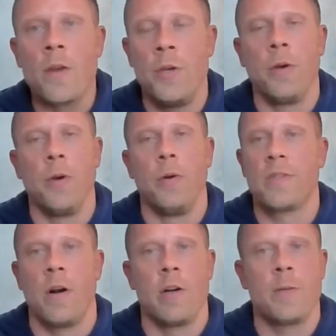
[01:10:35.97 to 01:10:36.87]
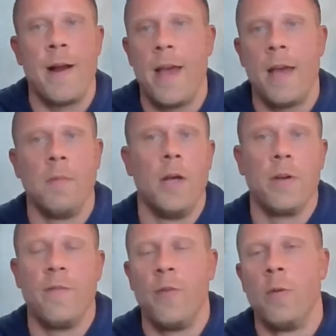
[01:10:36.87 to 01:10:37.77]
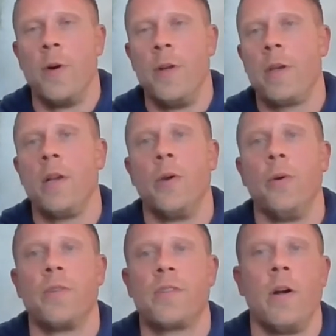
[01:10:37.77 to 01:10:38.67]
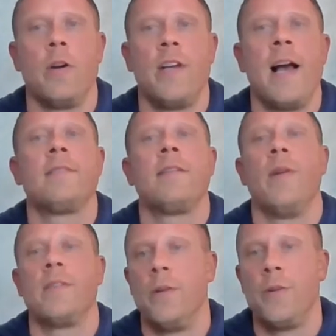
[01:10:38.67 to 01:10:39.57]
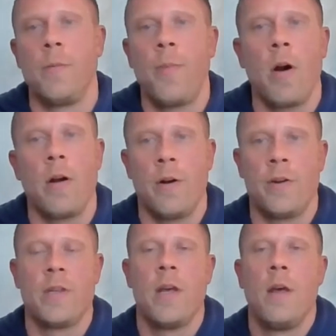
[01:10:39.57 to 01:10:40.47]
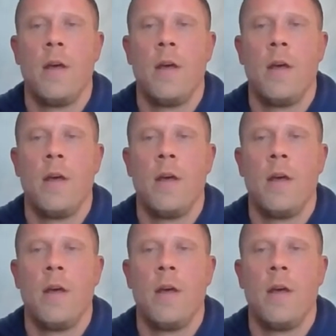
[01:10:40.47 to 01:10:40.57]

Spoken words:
You can Google search my name, Logan Fullmer. You can Google search Asset Resolution Partners.